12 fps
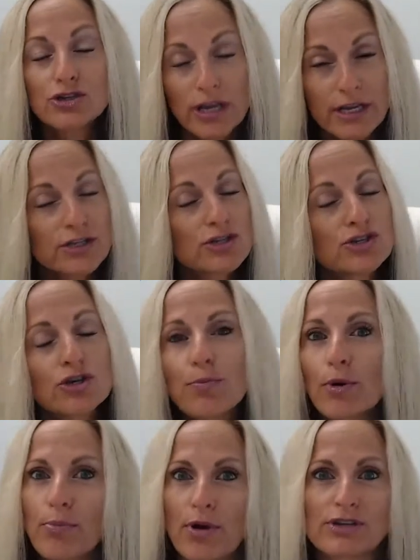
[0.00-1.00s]
It's
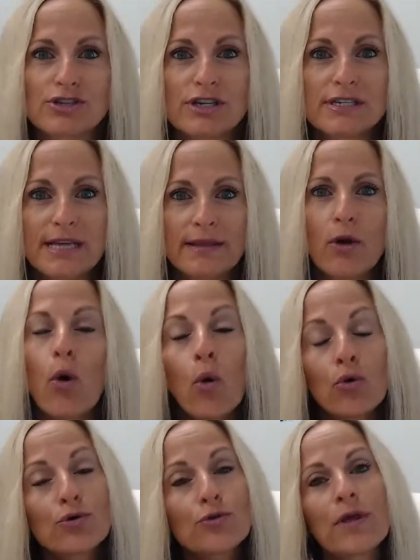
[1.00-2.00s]
super precious. And the
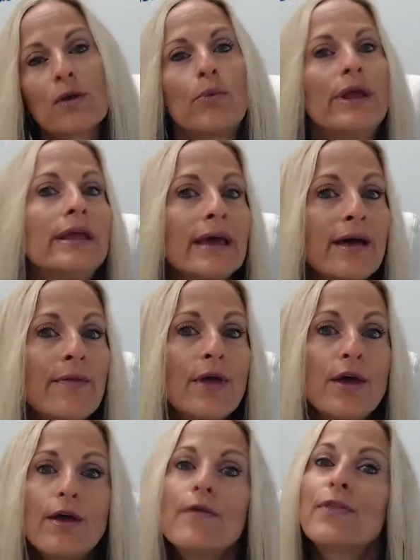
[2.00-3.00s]
older that we get,
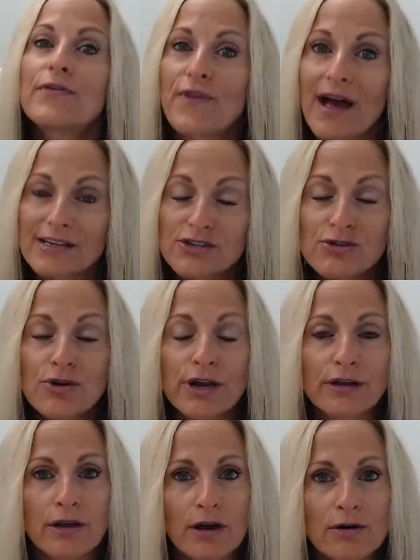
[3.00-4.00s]
the faster it
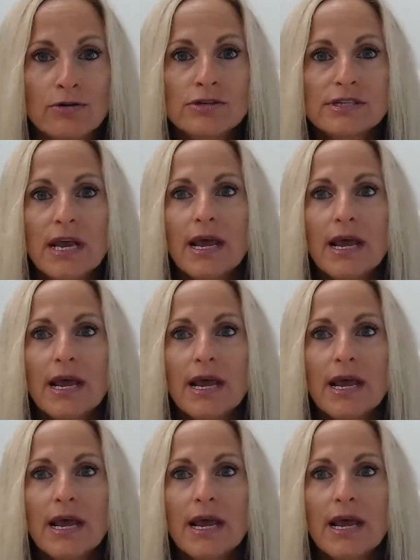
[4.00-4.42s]
goes.